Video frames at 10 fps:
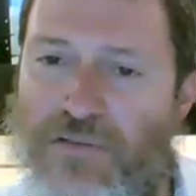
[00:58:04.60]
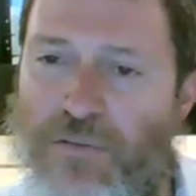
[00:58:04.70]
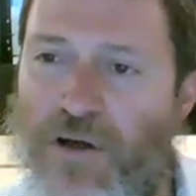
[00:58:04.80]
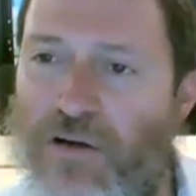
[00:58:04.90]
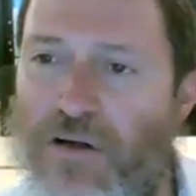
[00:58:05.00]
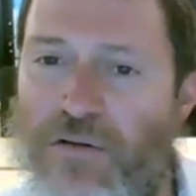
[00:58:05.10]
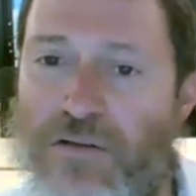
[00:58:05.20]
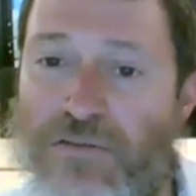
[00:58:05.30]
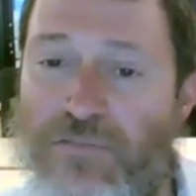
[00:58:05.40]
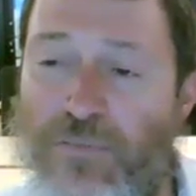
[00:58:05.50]
So Rabbi Yochanan
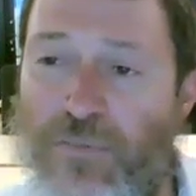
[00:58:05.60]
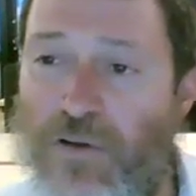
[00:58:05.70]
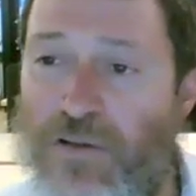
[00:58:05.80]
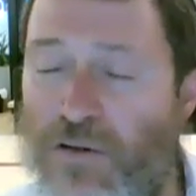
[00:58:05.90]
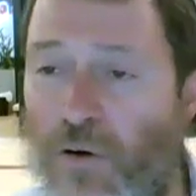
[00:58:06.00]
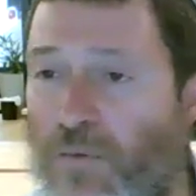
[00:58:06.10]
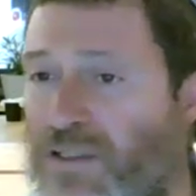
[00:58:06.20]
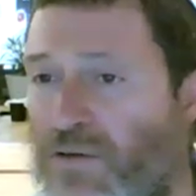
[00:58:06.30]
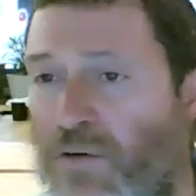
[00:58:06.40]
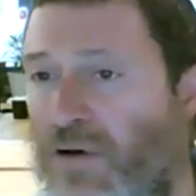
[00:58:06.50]
is
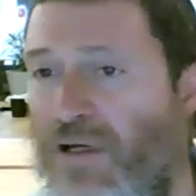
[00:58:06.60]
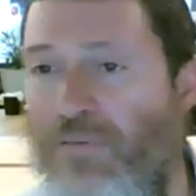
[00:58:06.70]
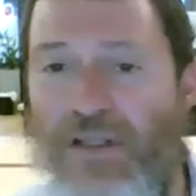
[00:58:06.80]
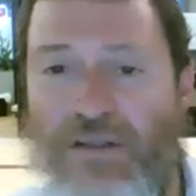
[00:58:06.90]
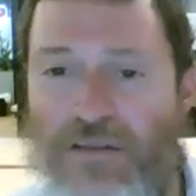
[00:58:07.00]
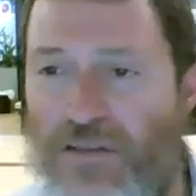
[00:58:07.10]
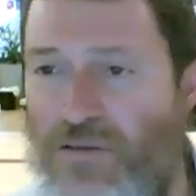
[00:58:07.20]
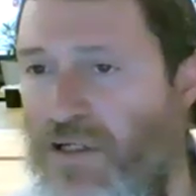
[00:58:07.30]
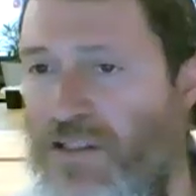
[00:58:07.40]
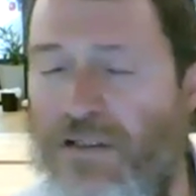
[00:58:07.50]
always quoting about the
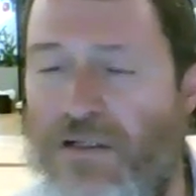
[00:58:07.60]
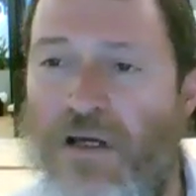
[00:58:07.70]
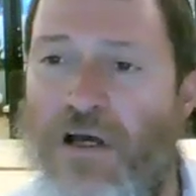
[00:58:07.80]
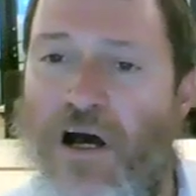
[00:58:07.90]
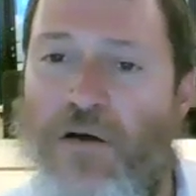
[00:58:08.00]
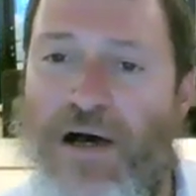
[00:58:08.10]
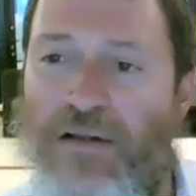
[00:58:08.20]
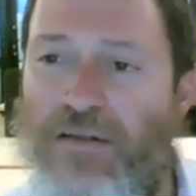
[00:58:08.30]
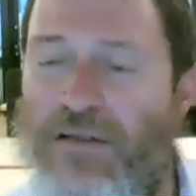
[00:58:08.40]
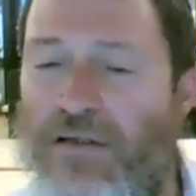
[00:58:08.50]
destruction,
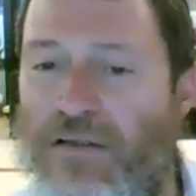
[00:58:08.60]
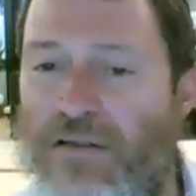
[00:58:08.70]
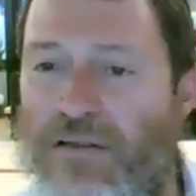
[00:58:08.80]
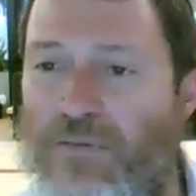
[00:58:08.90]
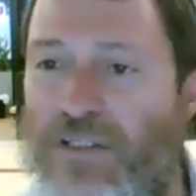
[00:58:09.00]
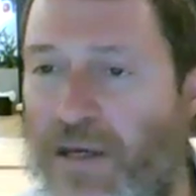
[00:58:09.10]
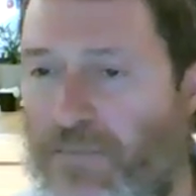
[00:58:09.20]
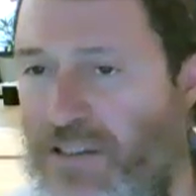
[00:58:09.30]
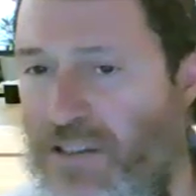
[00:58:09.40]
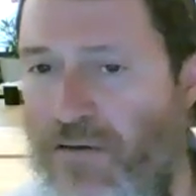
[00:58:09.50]
about the
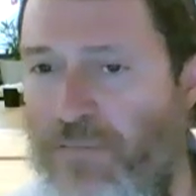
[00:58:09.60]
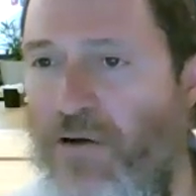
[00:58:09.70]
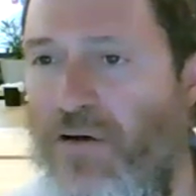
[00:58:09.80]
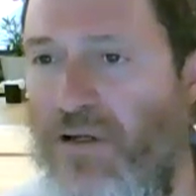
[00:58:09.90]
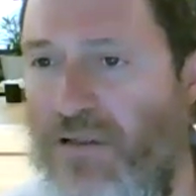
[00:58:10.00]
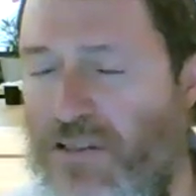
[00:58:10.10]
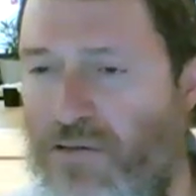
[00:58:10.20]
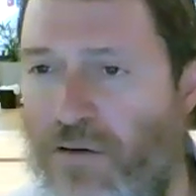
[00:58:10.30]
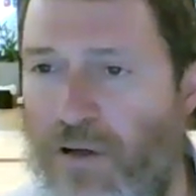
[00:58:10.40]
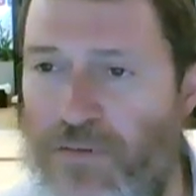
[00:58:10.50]
redemption. Rabbi Yochanan is
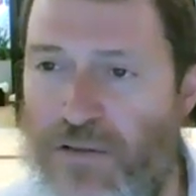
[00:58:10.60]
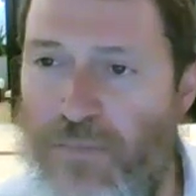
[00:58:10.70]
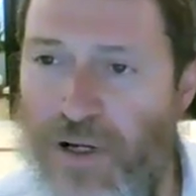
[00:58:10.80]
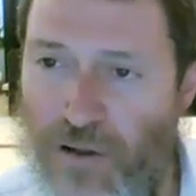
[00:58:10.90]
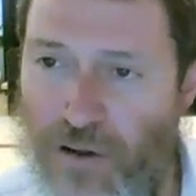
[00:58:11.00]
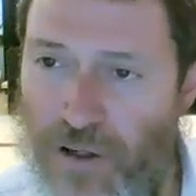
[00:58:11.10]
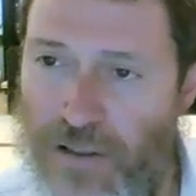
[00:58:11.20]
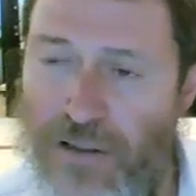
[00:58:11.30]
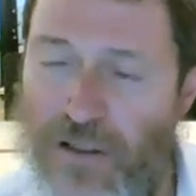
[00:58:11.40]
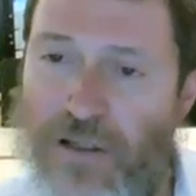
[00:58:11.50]
quoting Rabbi Shimon Bar
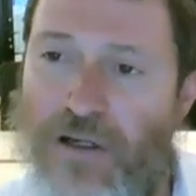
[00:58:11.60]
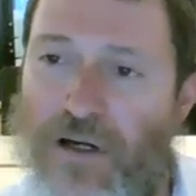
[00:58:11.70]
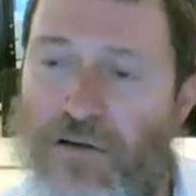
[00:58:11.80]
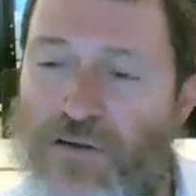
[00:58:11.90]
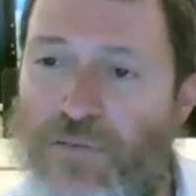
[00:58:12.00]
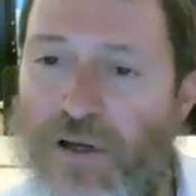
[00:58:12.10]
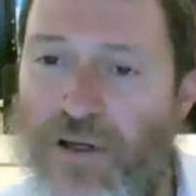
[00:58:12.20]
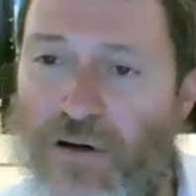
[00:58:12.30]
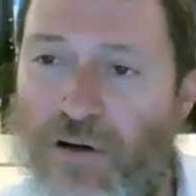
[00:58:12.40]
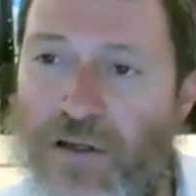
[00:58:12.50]
Yochai. Rabbi Shimon Bar
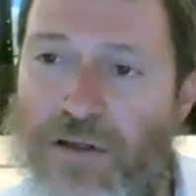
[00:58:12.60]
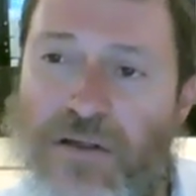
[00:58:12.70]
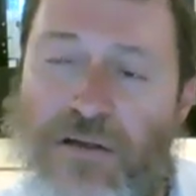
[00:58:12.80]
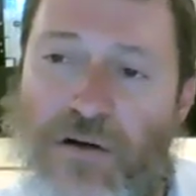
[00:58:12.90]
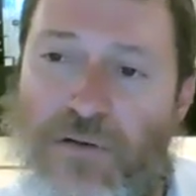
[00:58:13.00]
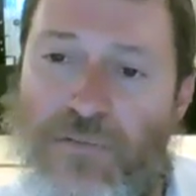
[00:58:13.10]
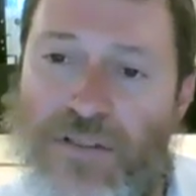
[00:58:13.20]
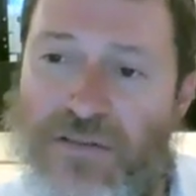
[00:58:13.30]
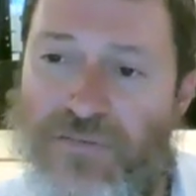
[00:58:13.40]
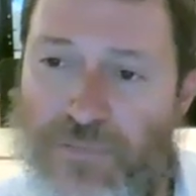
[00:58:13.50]
Yochai,
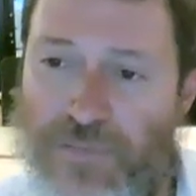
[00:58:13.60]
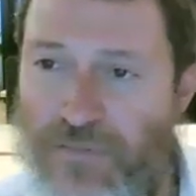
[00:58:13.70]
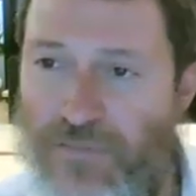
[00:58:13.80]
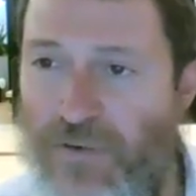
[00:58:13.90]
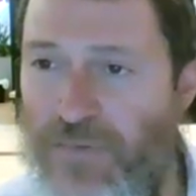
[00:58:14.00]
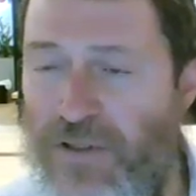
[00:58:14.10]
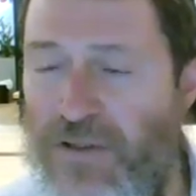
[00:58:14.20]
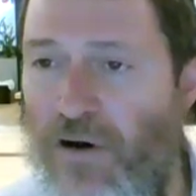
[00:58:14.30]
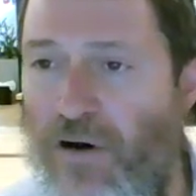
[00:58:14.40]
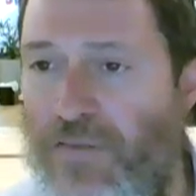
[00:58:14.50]
was from
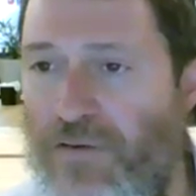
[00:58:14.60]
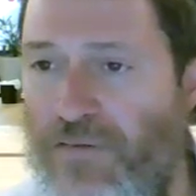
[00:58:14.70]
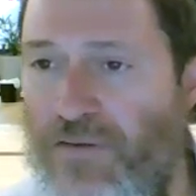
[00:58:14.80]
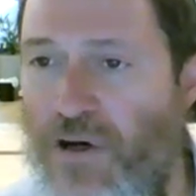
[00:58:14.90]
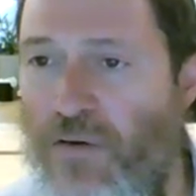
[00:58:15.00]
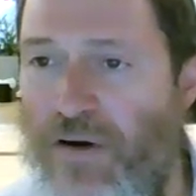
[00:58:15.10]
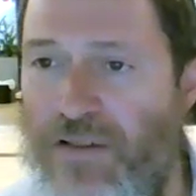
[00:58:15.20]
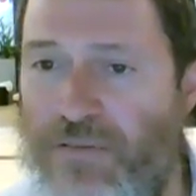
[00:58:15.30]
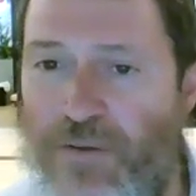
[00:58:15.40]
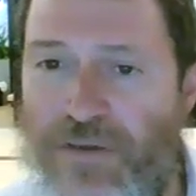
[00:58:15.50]
the author of the Zohar.
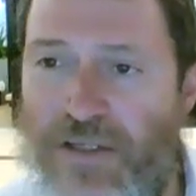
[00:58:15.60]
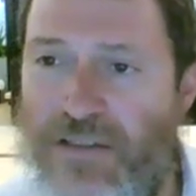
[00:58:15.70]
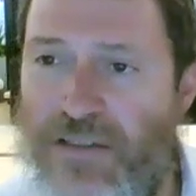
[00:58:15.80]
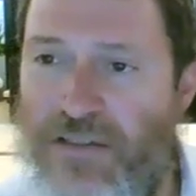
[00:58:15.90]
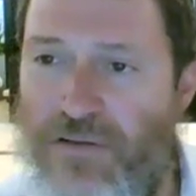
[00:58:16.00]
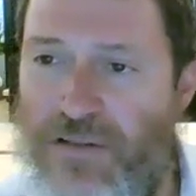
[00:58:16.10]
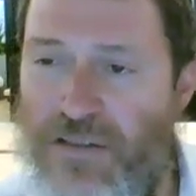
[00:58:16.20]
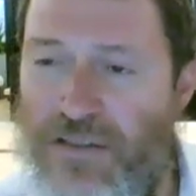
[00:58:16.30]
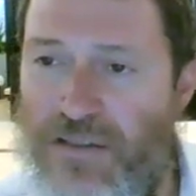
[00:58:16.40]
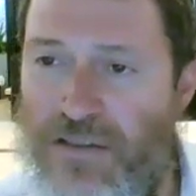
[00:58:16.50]
His birthday is this
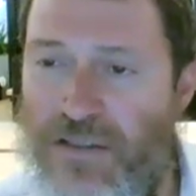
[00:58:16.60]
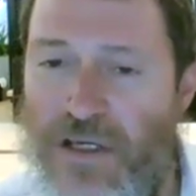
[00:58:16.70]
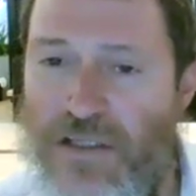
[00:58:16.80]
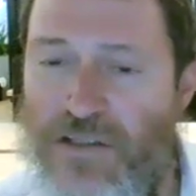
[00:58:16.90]
Thursday. His